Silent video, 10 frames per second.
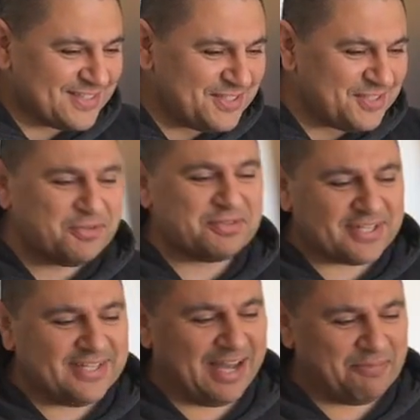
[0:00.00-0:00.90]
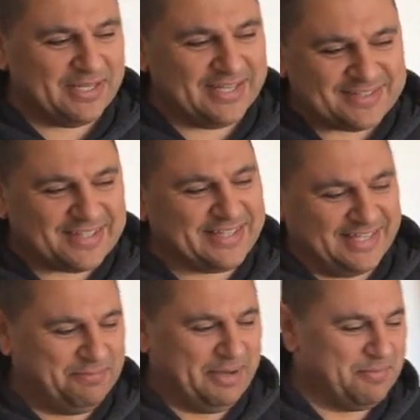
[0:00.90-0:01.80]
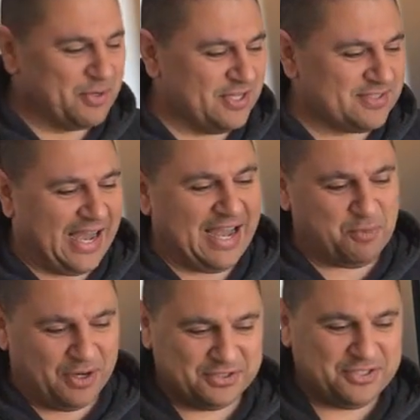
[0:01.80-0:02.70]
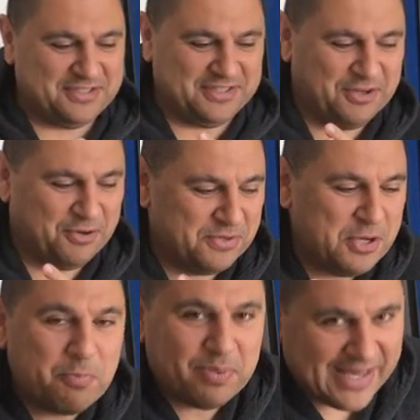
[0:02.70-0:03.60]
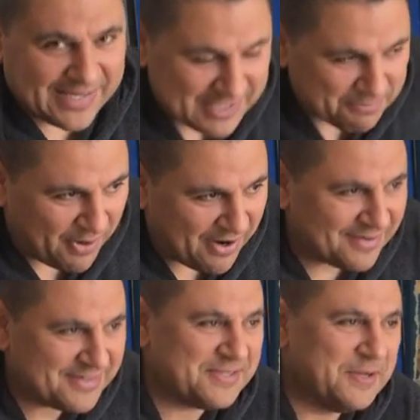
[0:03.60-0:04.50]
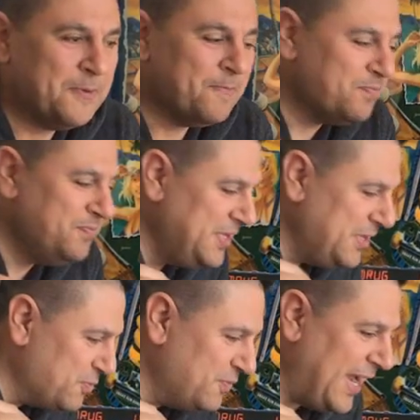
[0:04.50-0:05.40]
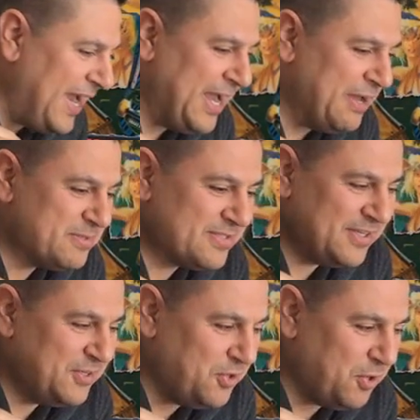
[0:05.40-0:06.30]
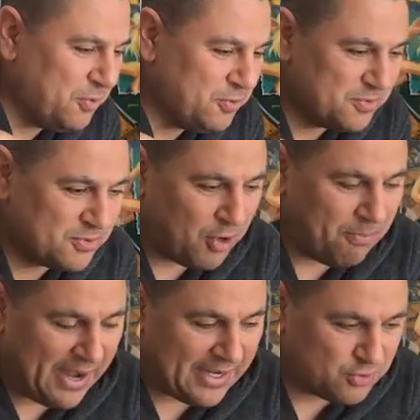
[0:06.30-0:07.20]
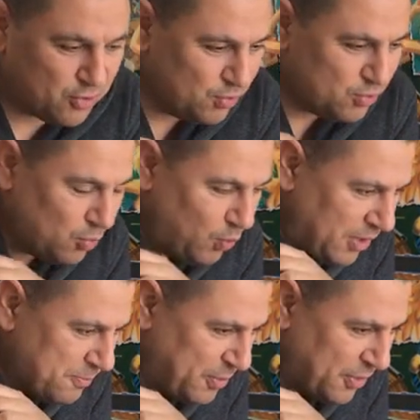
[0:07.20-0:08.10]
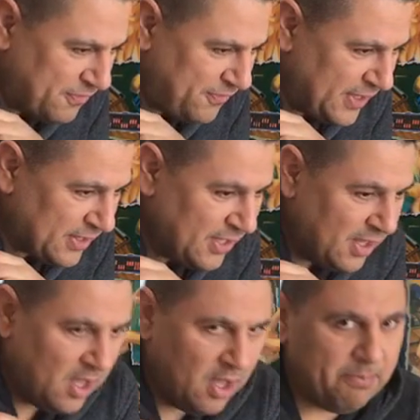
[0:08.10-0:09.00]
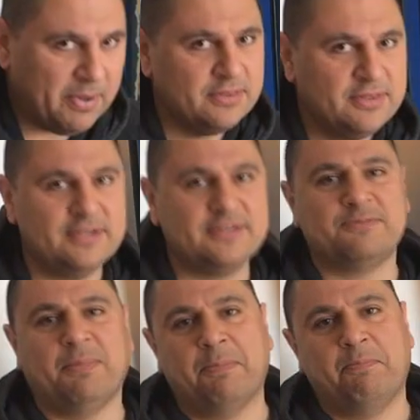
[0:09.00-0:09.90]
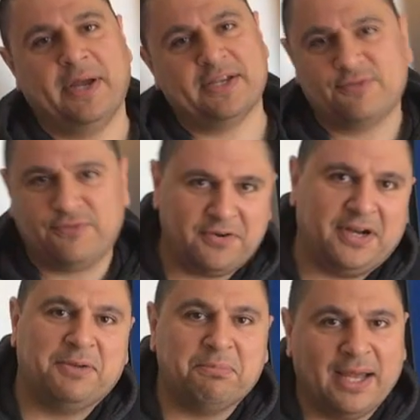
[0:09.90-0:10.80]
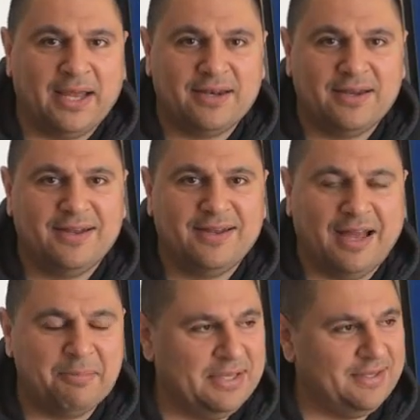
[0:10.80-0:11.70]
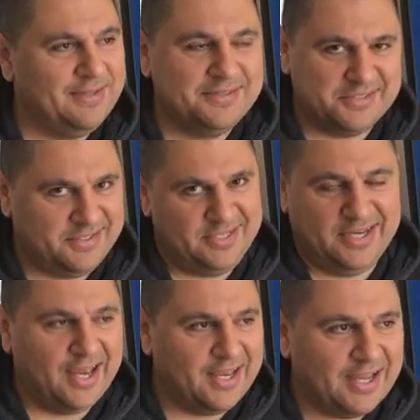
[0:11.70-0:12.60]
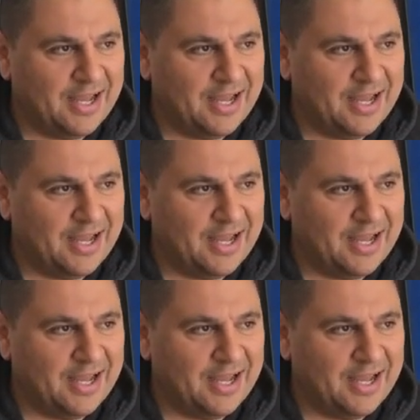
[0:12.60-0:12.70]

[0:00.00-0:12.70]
usually, it's a dilemma because I wanted, new plastic parts, new ramps, combine 2 to 1 perfect. But this is my best friend, man. This is Jay.